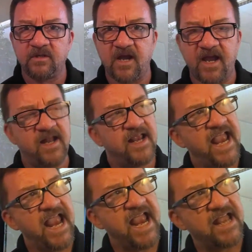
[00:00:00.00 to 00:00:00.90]
right?
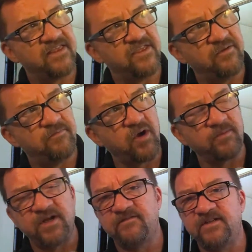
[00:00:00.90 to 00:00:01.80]
And the
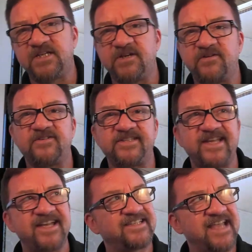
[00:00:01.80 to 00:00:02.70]
Department of Interior
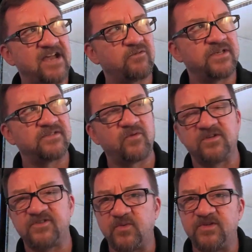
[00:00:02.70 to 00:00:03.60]
says that that
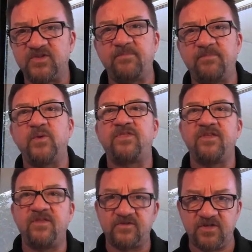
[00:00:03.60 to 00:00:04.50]
reservoir is always going to be
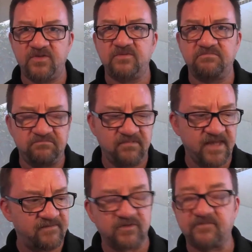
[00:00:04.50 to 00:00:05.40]
within those two
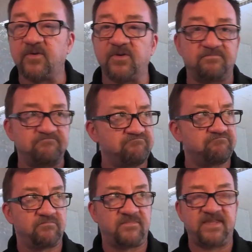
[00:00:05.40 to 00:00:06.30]
levels for
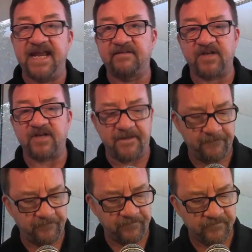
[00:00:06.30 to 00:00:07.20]
the end of time.
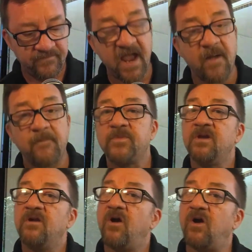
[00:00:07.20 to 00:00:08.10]
Now,
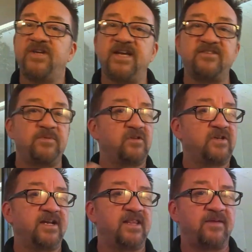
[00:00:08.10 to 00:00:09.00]
all you guys have been
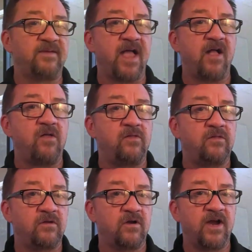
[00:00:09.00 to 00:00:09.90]
looking at Lake Powell,
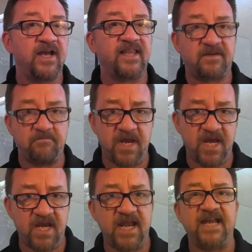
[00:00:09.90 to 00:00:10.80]
all right, Lake
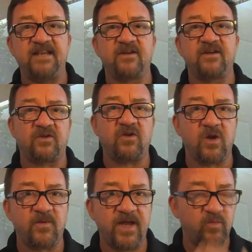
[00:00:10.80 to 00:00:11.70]
Mead, anything on the
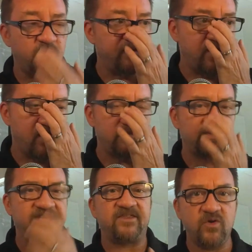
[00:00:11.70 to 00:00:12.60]
Colorado River
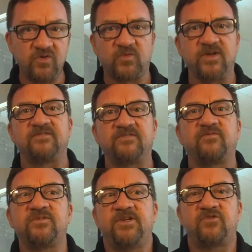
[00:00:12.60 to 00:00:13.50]
knows that those
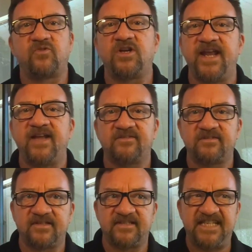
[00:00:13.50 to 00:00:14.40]
reservoirs have been drawn down
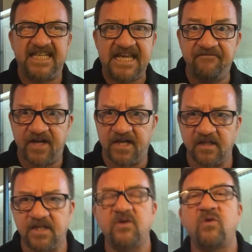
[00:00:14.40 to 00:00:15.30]

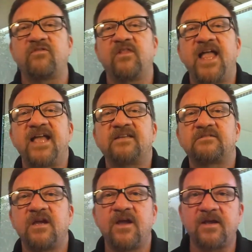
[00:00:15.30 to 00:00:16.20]
significantly over the
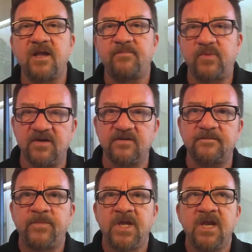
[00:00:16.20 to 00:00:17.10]
last couple of
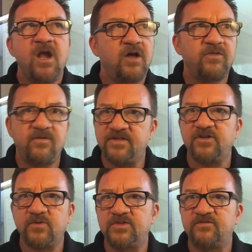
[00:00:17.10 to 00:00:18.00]
years, although
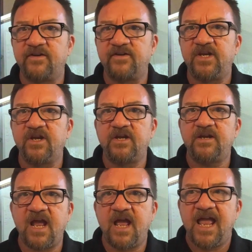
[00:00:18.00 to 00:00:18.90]
this year was very
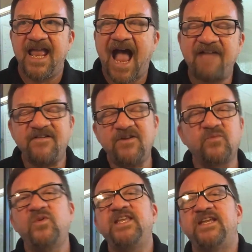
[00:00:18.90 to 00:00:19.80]
good. I find
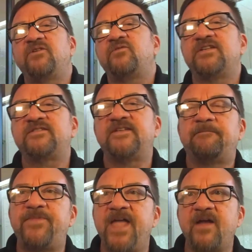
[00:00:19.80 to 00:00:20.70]
it really
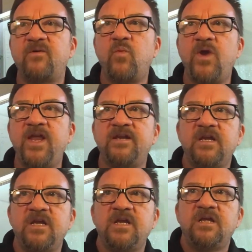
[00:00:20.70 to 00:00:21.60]
interesting that
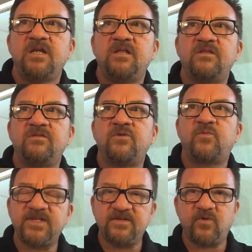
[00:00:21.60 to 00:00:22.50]
when
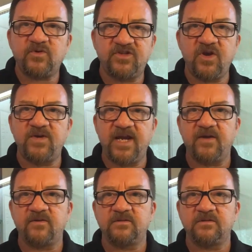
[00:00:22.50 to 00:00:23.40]
the reservoirs go
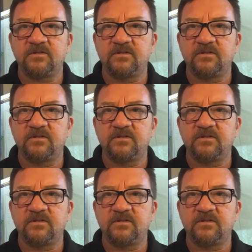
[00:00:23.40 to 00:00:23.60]
down,